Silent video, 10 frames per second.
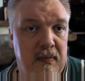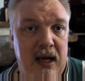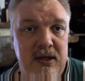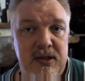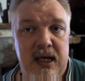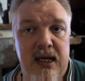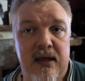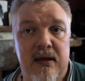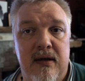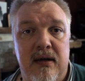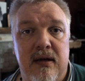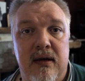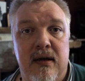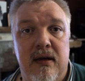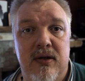and just get it
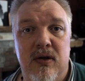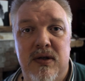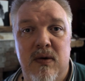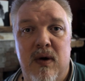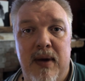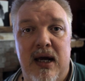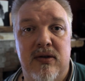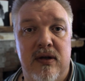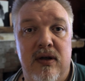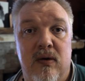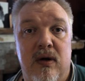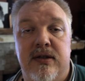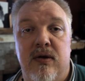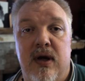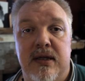so you see what I'm actually doing.
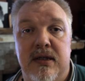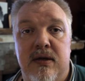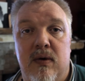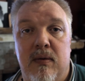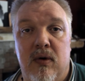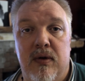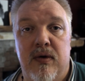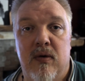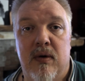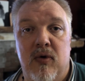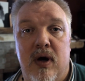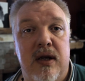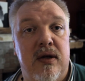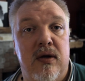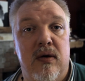So you guys can see what I'm going through, what I'm trying to
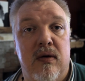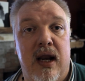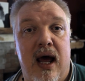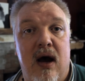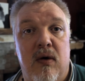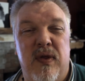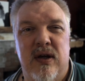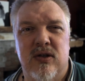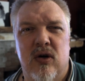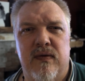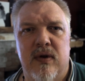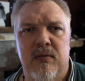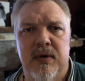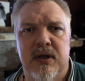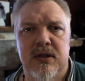do, and how things hopefully will
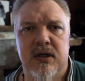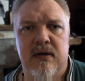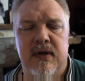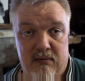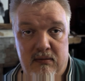be achieved.